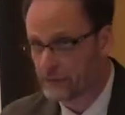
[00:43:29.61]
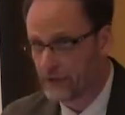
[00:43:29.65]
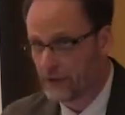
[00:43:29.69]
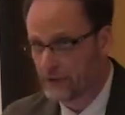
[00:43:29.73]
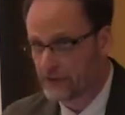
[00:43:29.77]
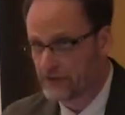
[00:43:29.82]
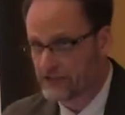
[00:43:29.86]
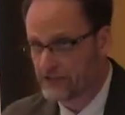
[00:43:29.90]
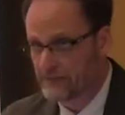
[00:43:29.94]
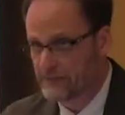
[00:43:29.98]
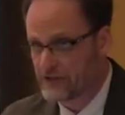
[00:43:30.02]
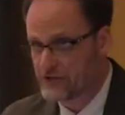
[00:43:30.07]

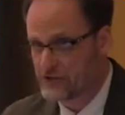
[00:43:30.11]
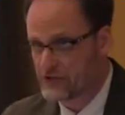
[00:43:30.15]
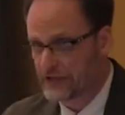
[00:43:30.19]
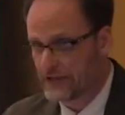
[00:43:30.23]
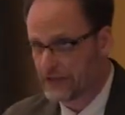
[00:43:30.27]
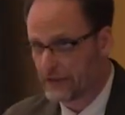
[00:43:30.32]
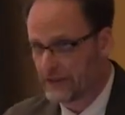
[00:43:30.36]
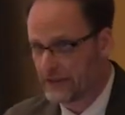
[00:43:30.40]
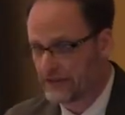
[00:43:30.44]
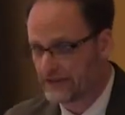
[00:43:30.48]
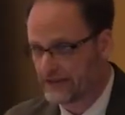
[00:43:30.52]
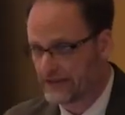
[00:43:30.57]
wrote to
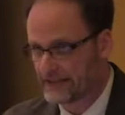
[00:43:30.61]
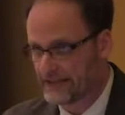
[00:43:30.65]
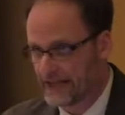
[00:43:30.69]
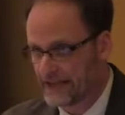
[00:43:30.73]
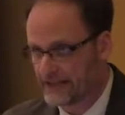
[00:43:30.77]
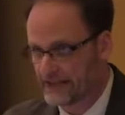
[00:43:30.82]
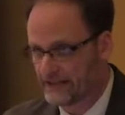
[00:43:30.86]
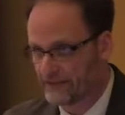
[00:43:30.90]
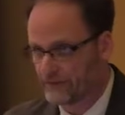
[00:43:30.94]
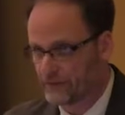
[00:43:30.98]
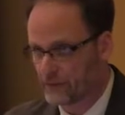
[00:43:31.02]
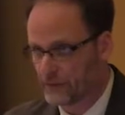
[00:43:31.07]
missionaries in
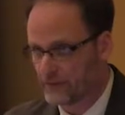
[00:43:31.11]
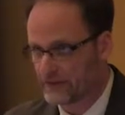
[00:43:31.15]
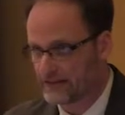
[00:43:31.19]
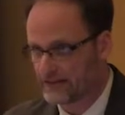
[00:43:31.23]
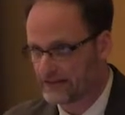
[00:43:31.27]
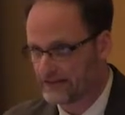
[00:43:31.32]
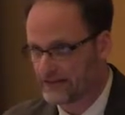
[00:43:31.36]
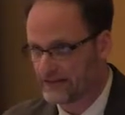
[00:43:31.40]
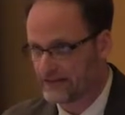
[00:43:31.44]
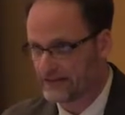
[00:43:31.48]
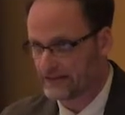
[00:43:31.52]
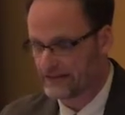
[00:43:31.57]

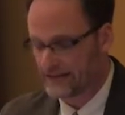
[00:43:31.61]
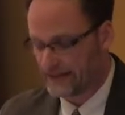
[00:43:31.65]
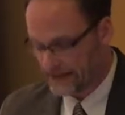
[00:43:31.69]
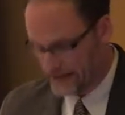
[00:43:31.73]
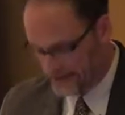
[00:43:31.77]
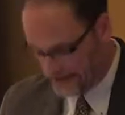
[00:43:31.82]
1946 and